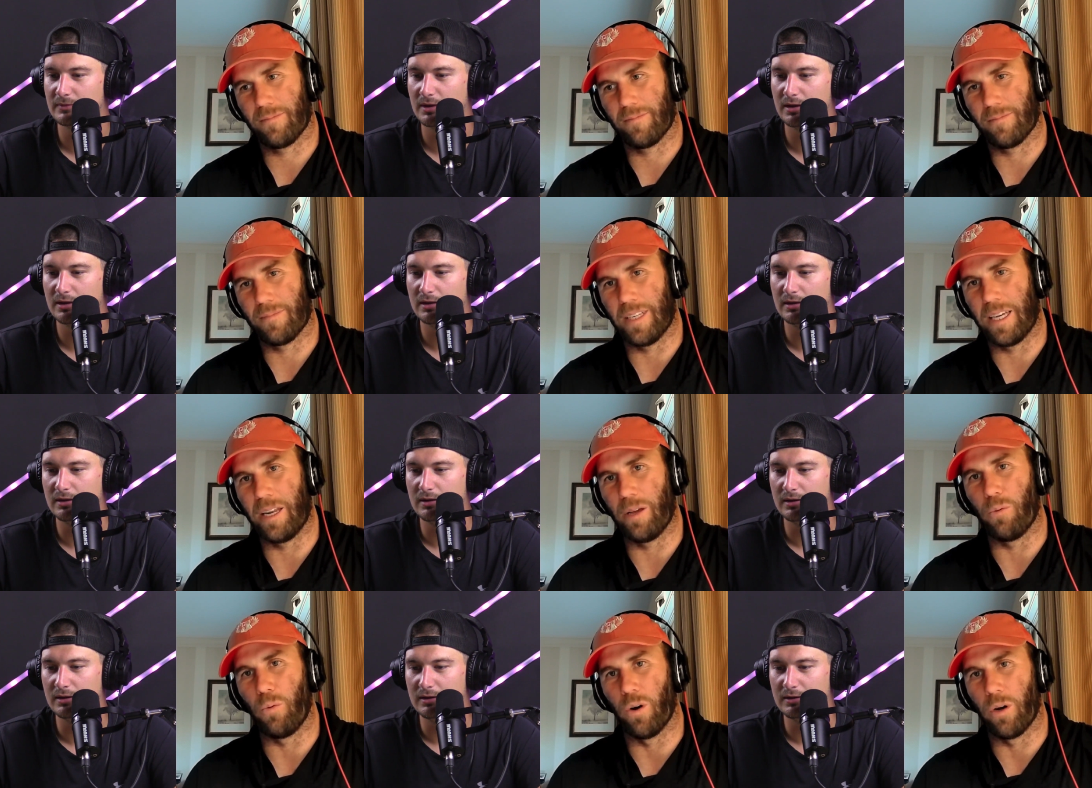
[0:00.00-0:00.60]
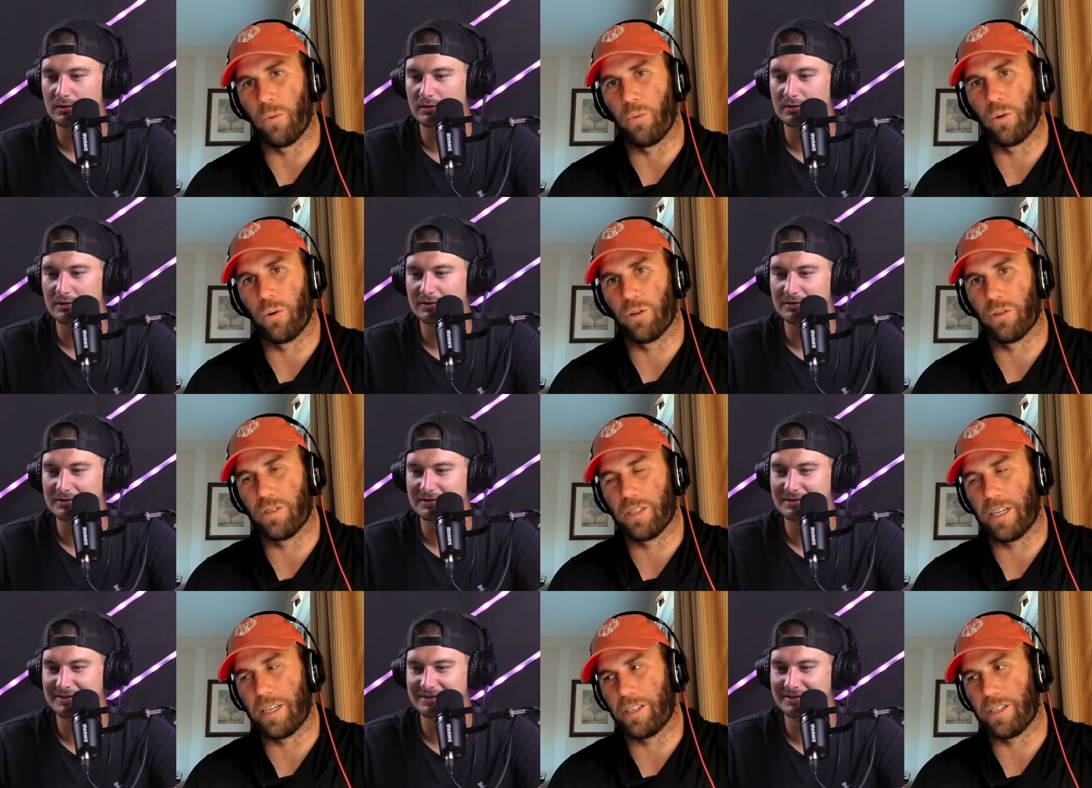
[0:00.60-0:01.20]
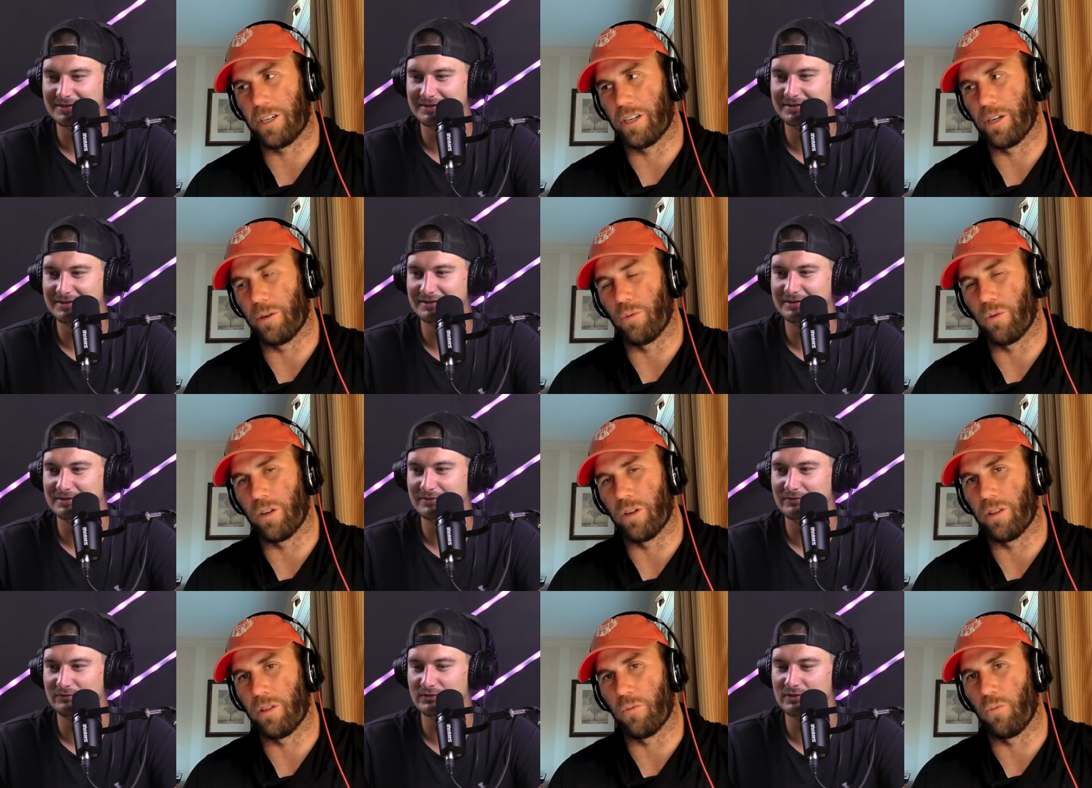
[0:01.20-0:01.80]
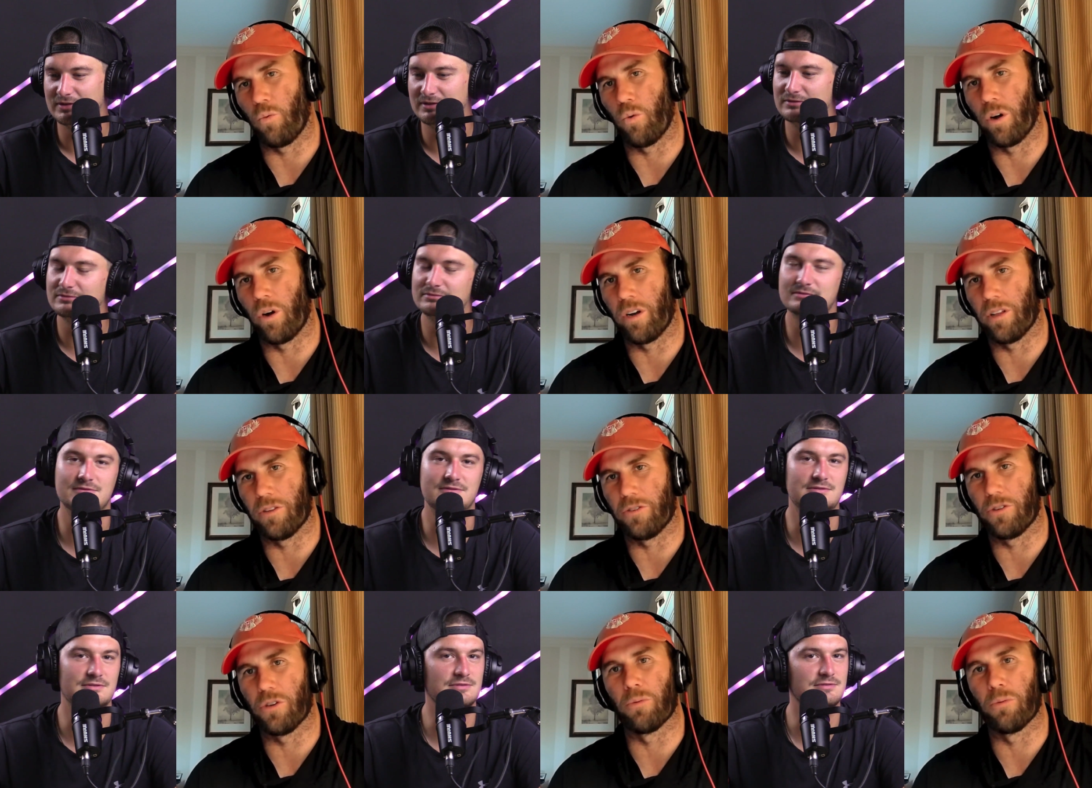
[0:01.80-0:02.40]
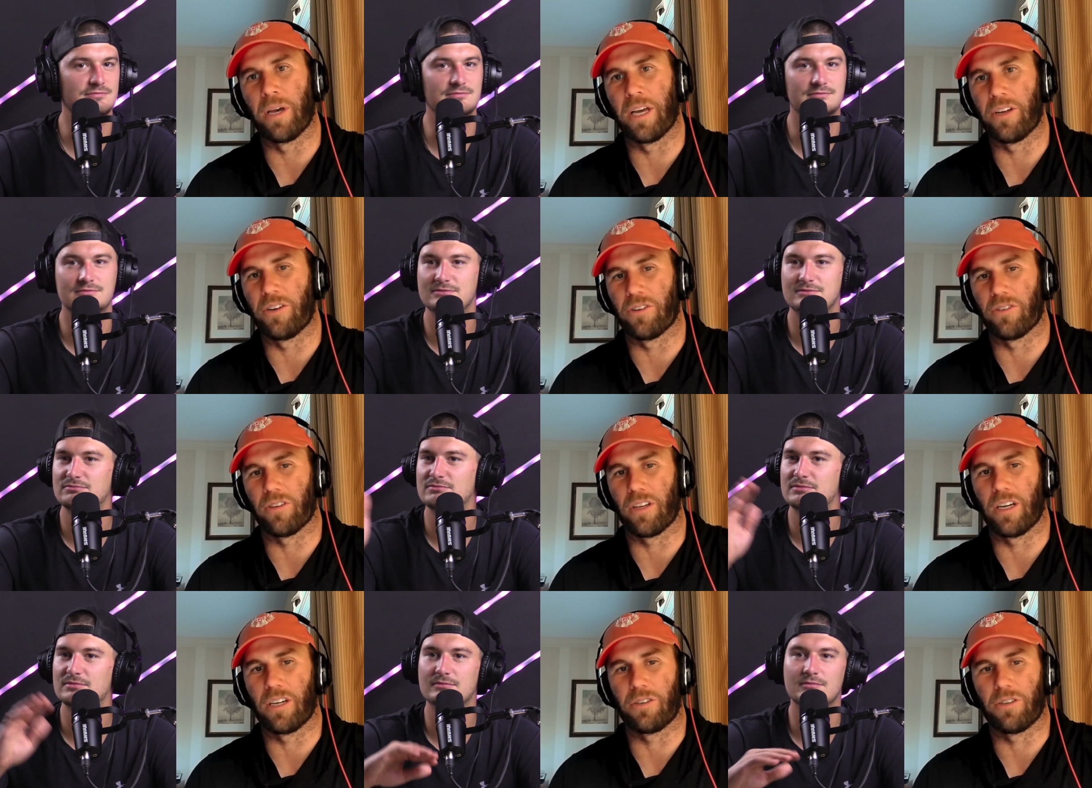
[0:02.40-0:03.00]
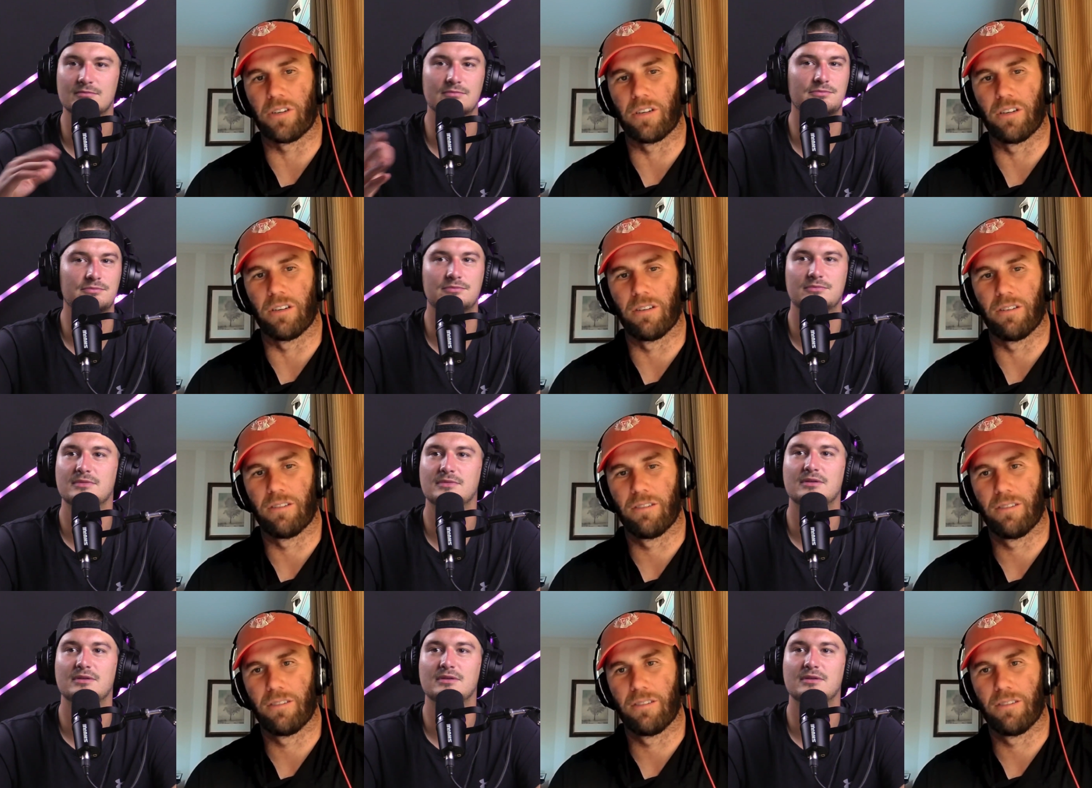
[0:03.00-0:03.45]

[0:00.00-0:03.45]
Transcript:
Speaker 1: And he won worlds last year. He won one of the mm-hmm. two majors last year.